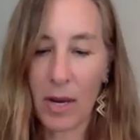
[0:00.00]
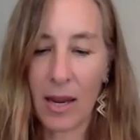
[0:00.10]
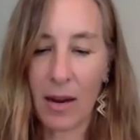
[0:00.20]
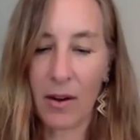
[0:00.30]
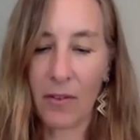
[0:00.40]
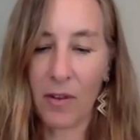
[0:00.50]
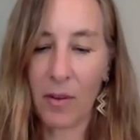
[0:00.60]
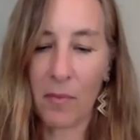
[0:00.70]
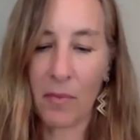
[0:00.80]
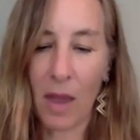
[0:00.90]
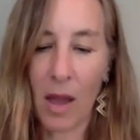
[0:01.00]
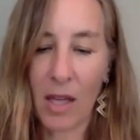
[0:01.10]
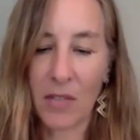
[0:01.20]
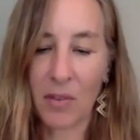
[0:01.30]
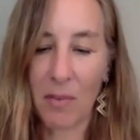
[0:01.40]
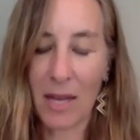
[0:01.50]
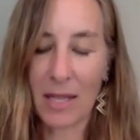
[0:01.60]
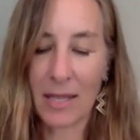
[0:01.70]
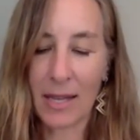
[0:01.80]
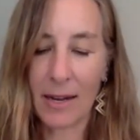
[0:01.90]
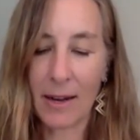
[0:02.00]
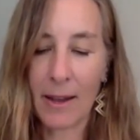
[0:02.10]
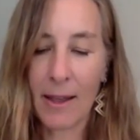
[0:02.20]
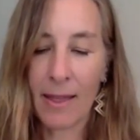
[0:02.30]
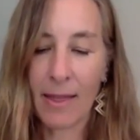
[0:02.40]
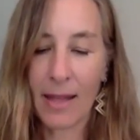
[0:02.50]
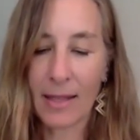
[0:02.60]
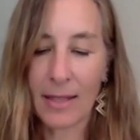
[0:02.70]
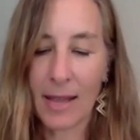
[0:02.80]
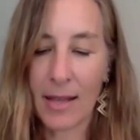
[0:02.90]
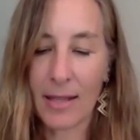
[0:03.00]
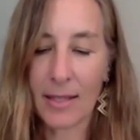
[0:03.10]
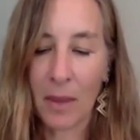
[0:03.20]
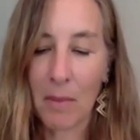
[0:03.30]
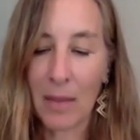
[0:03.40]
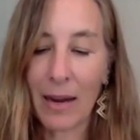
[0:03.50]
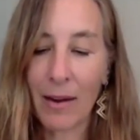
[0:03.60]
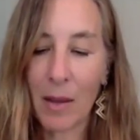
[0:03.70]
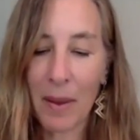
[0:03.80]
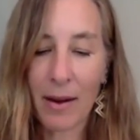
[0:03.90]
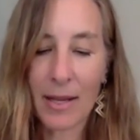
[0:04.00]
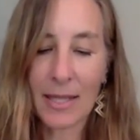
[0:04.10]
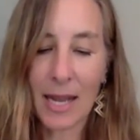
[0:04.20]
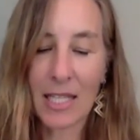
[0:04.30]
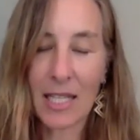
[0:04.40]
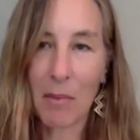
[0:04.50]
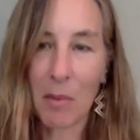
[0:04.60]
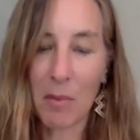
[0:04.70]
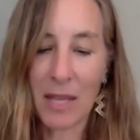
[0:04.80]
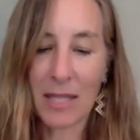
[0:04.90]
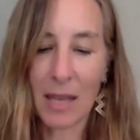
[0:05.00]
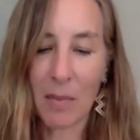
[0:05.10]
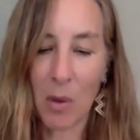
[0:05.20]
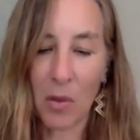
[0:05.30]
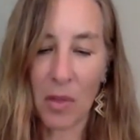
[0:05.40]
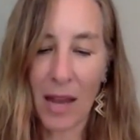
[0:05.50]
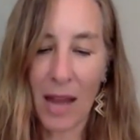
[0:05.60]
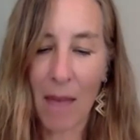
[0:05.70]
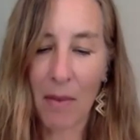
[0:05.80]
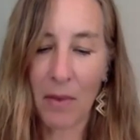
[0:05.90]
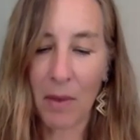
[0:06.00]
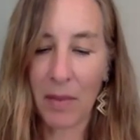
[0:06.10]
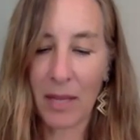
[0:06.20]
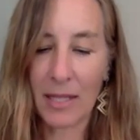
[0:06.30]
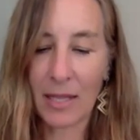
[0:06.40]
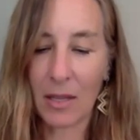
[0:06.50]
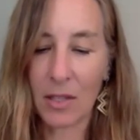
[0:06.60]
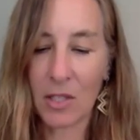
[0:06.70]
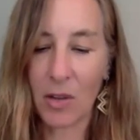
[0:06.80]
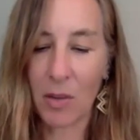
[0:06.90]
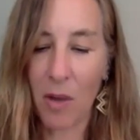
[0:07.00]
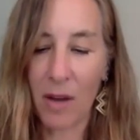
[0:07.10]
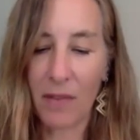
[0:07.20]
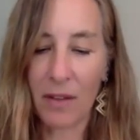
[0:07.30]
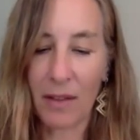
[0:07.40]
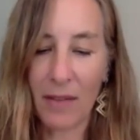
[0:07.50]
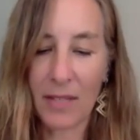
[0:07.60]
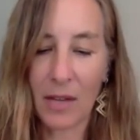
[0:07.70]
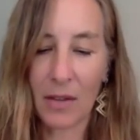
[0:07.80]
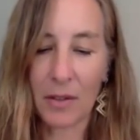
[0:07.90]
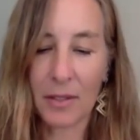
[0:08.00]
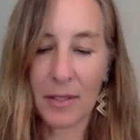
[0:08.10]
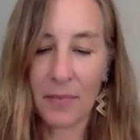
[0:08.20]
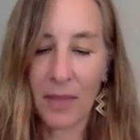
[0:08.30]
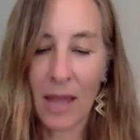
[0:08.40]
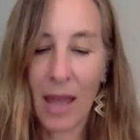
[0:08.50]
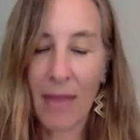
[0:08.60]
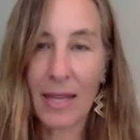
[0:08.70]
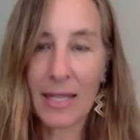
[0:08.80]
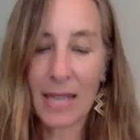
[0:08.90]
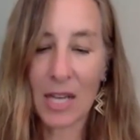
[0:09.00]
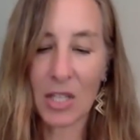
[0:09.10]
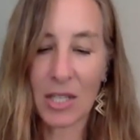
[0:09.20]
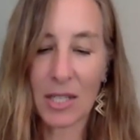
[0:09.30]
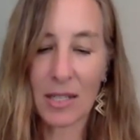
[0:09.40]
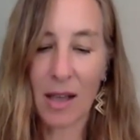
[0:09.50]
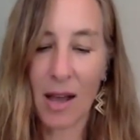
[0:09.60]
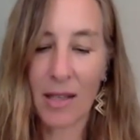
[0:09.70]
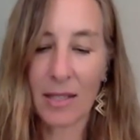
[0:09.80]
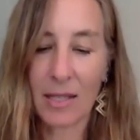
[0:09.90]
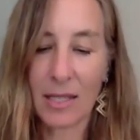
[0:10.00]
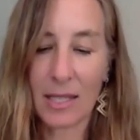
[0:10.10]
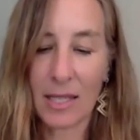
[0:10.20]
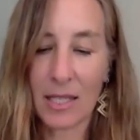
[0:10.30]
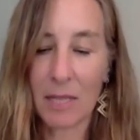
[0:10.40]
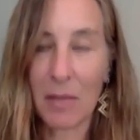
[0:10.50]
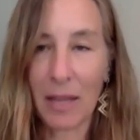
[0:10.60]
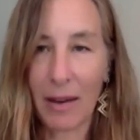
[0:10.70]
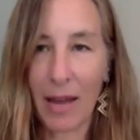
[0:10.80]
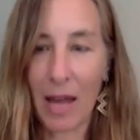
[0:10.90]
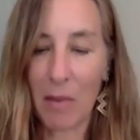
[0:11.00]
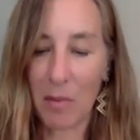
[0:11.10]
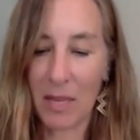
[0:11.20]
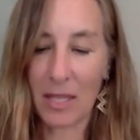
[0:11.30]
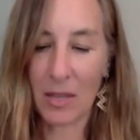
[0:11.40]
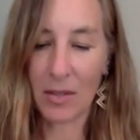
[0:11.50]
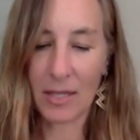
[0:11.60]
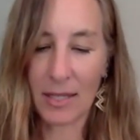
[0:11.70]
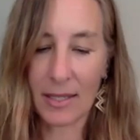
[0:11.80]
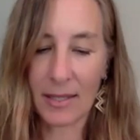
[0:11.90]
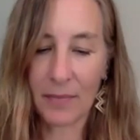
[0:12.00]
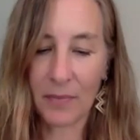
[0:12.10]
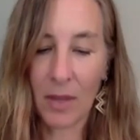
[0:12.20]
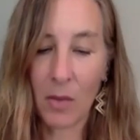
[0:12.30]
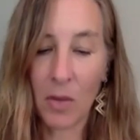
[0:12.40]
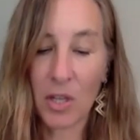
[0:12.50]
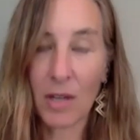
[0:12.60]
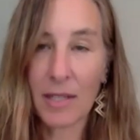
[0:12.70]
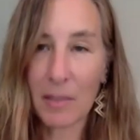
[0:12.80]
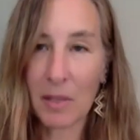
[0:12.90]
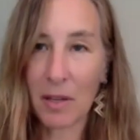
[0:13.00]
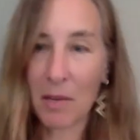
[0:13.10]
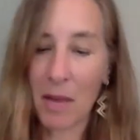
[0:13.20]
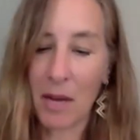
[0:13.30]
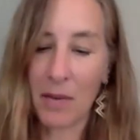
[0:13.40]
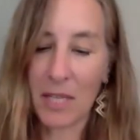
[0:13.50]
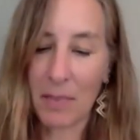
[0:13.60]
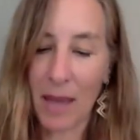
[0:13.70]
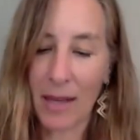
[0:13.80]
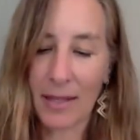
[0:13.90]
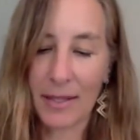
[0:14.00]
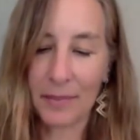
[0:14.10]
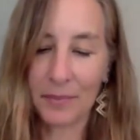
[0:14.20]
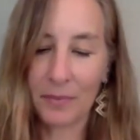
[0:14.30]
here from Oxford Medicine that says, "Malaria parasites and Babesia both inhabit red blood cells during part of their life cycles, and these stages cause the diseases malaria and babesiosis, which are similar in many respects.